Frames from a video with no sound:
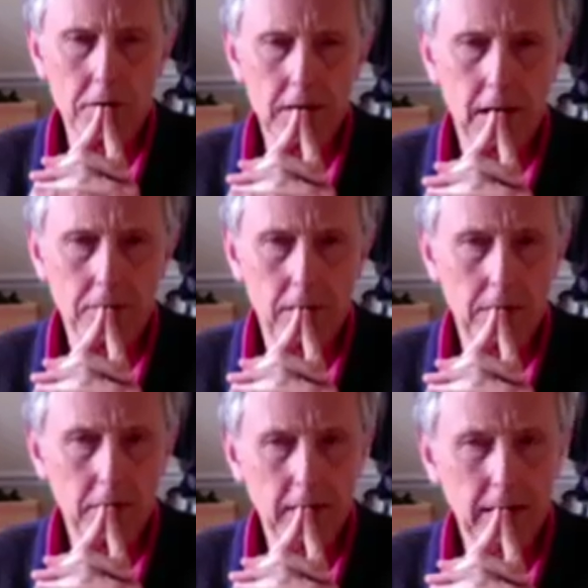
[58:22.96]
stuff, and I
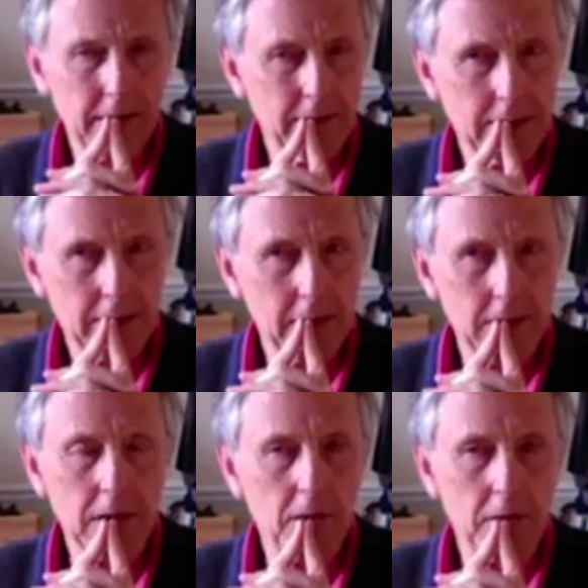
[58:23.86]
think, well, this
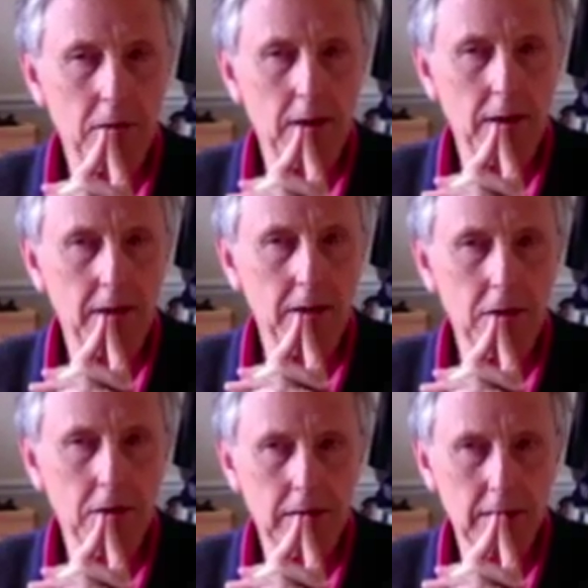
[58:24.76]
is not the way to
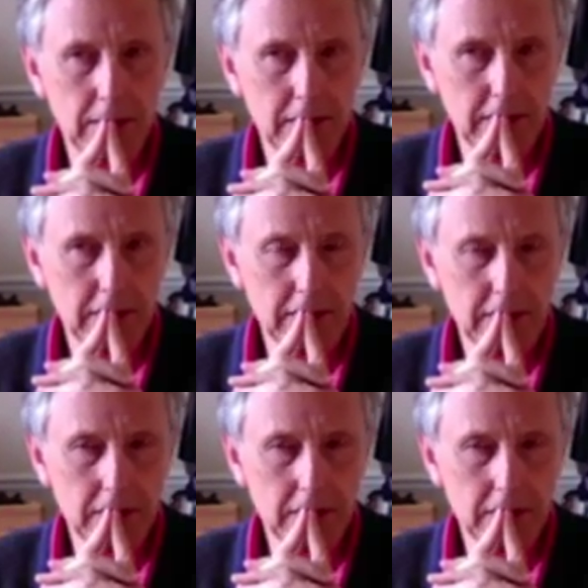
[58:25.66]
do it.